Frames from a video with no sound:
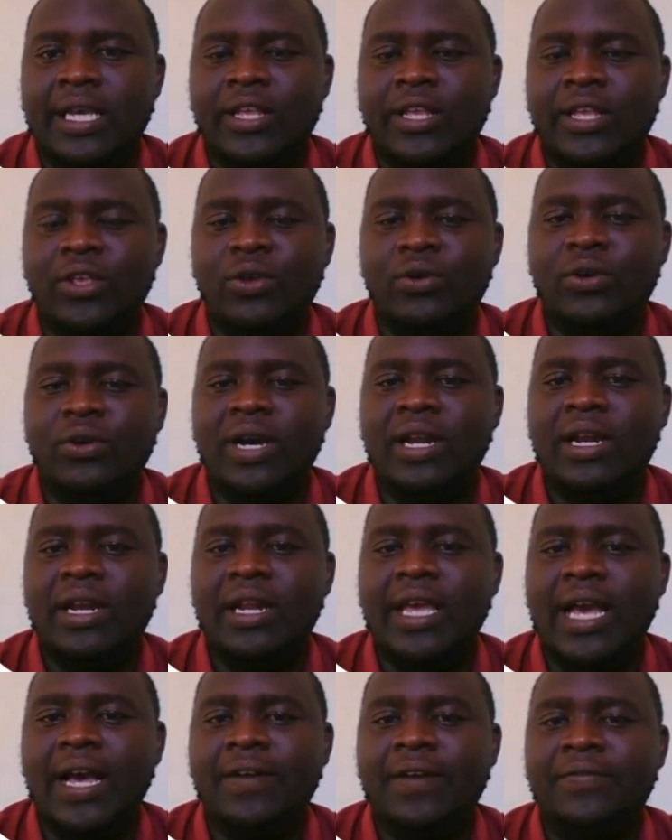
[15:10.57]
you
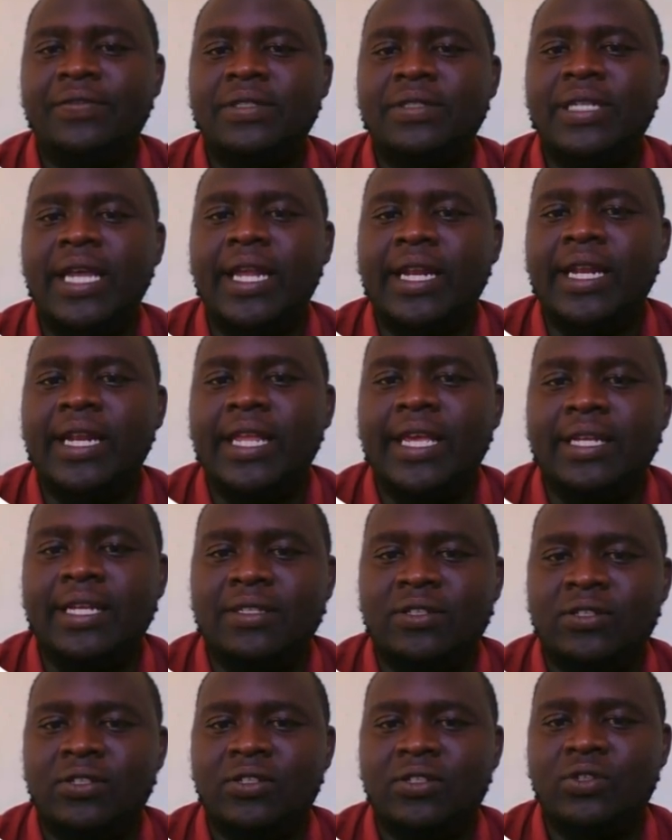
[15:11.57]
only have 10
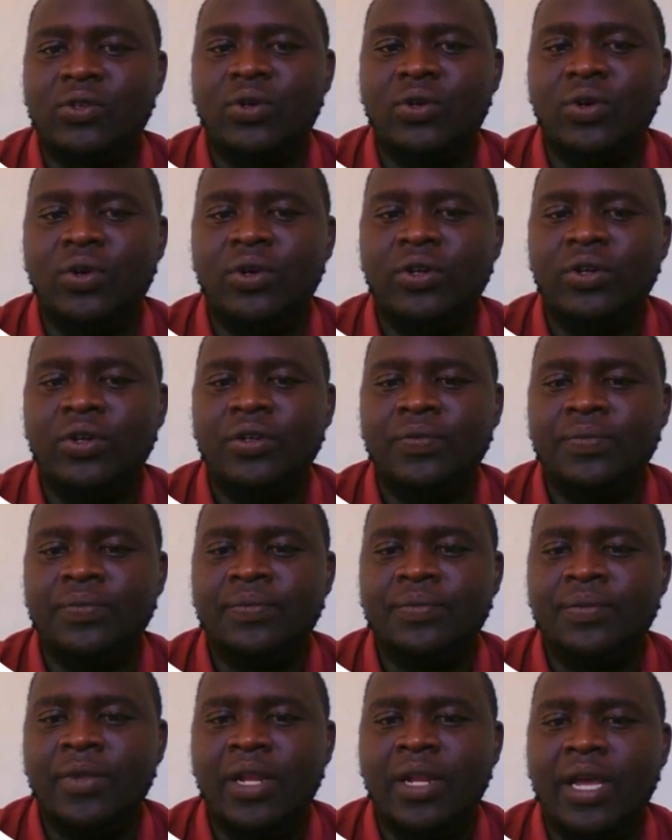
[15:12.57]
years to go
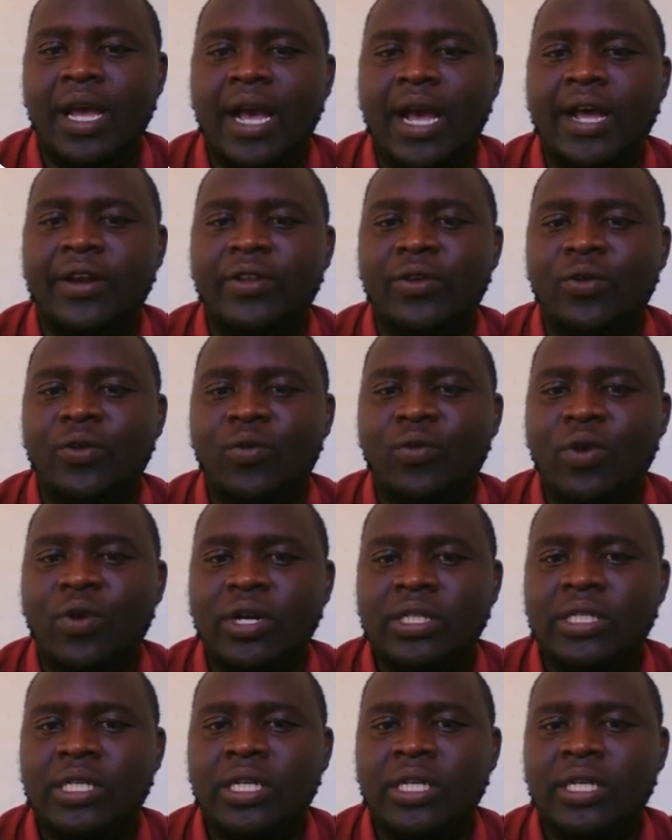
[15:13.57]
and you
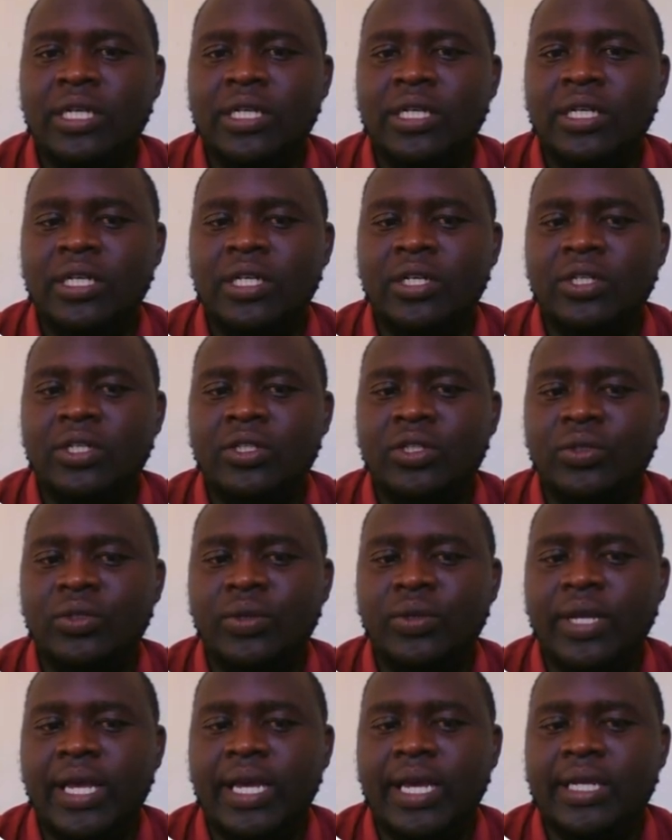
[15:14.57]
want to
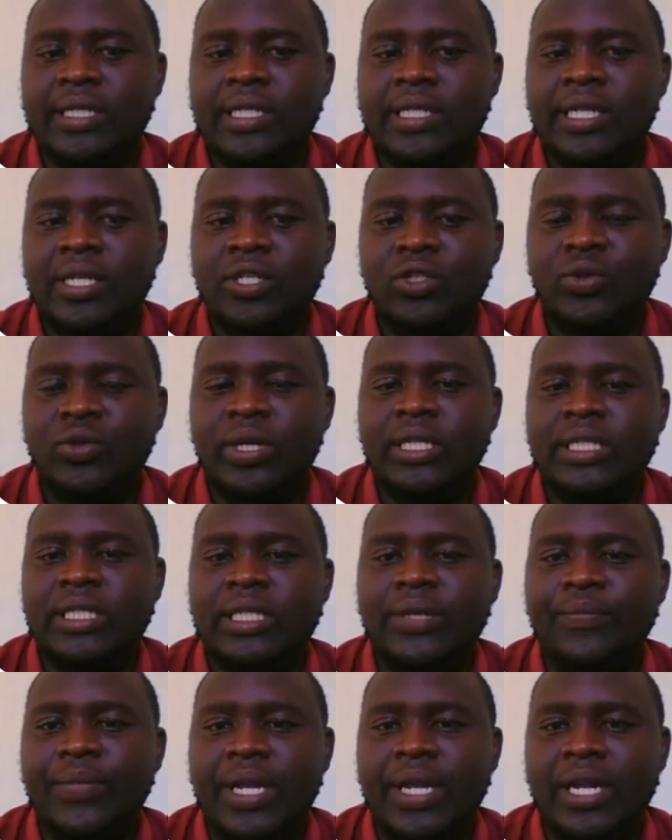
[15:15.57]
get
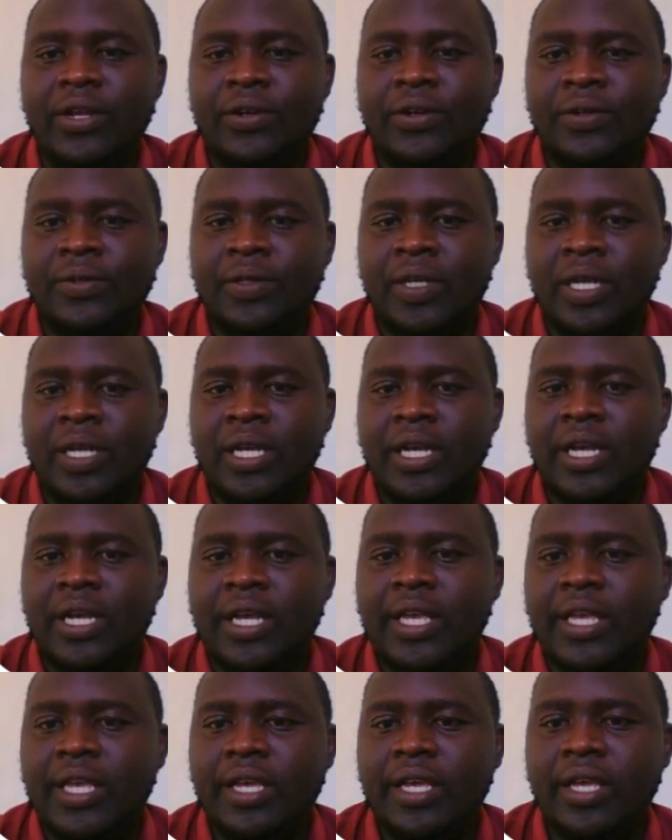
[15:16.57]
20 million.
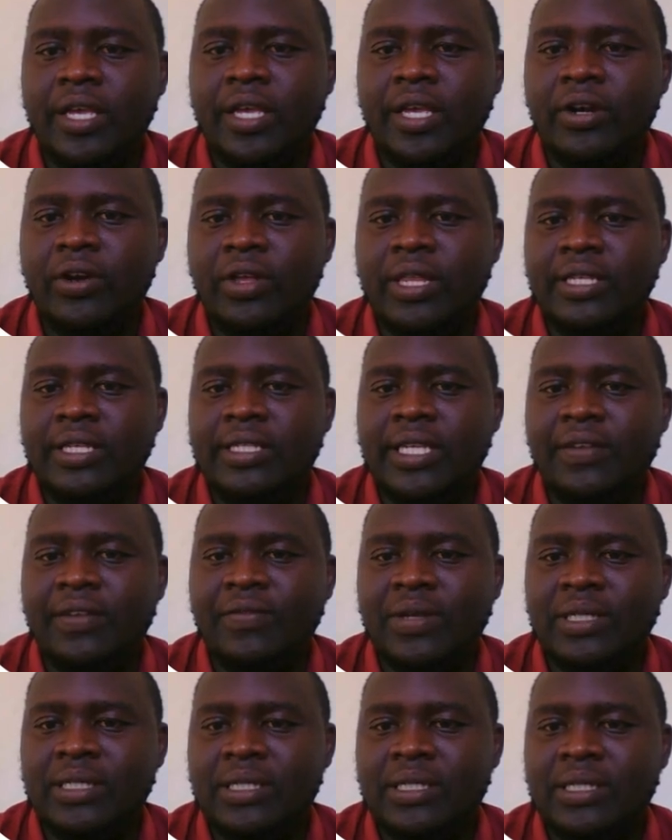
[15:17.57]
Ignore the
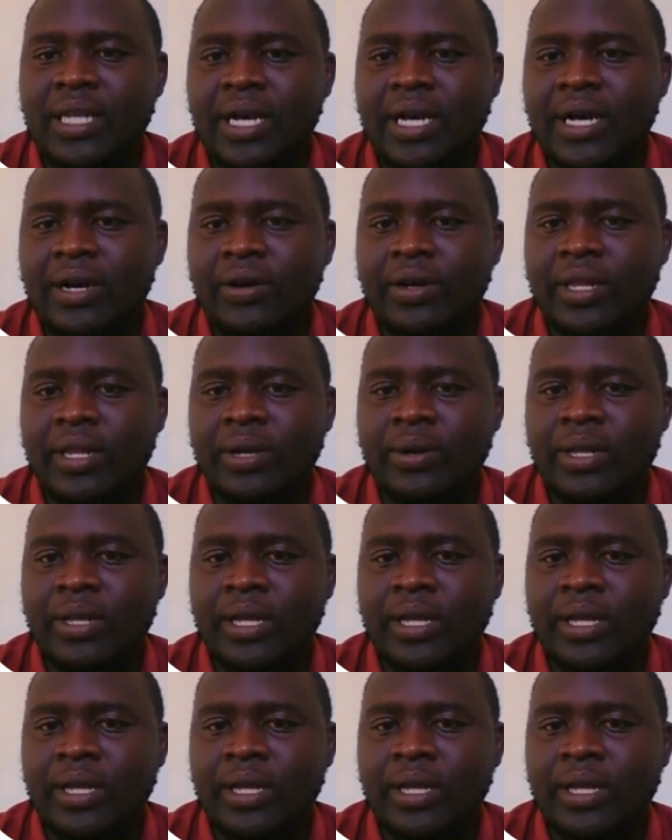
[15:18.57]
savings on the